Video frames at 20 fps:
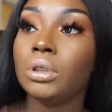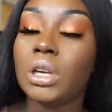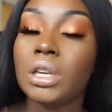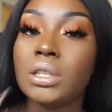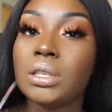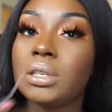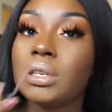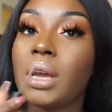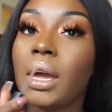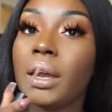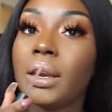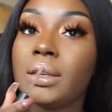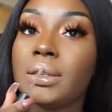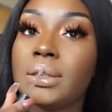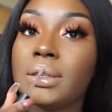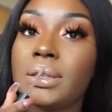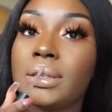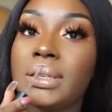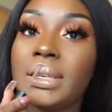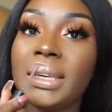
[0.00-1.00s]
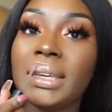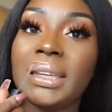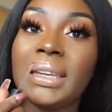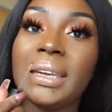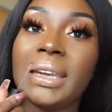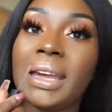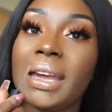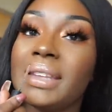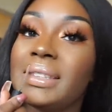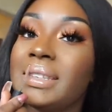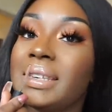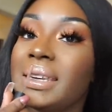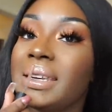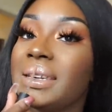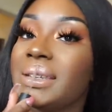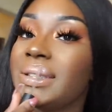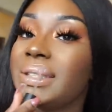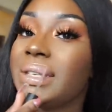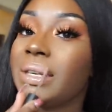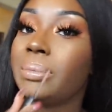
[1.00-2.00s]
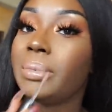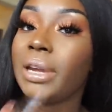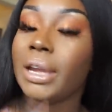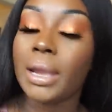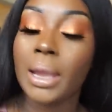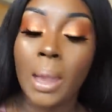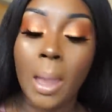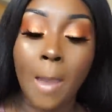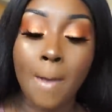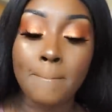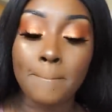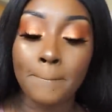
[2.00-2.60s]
It's not as sticky as it used to be.